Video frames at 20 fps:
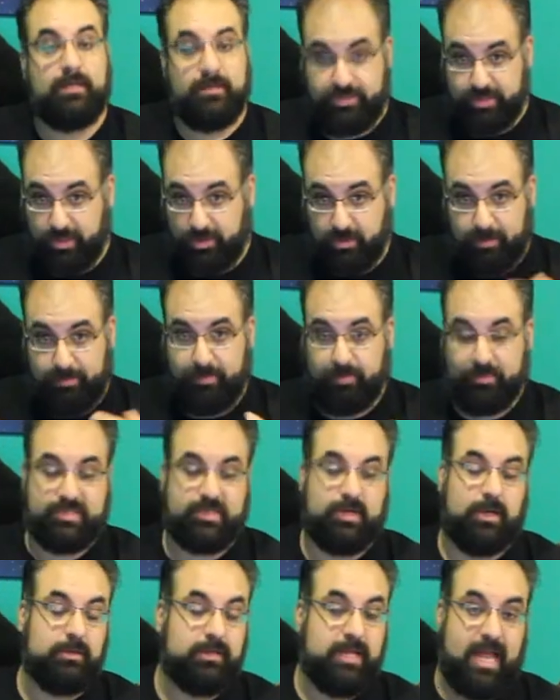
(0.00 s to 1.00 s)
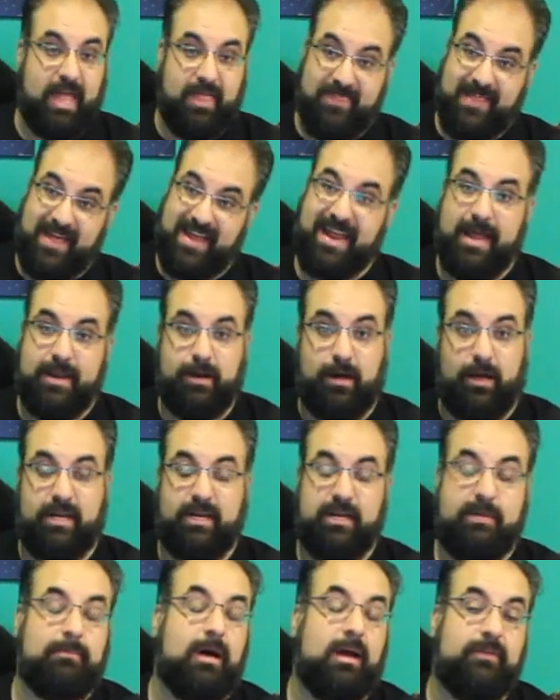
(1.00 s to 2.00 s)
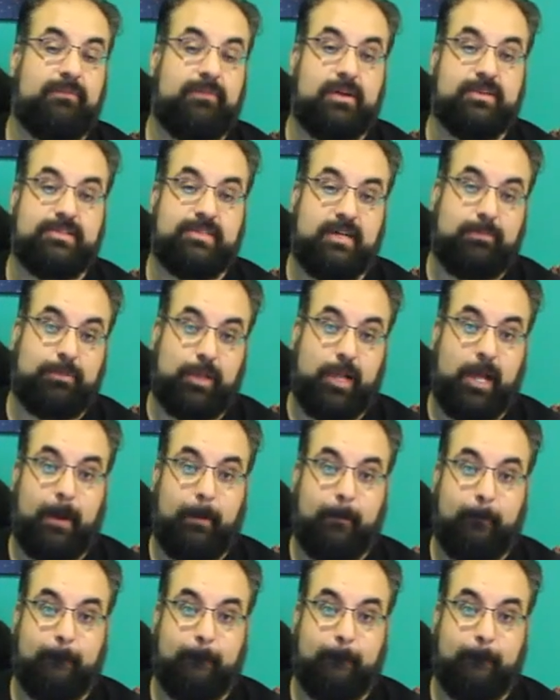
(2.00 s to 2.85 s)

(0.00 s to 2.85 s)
total up the result, and then add any modifiers that apply.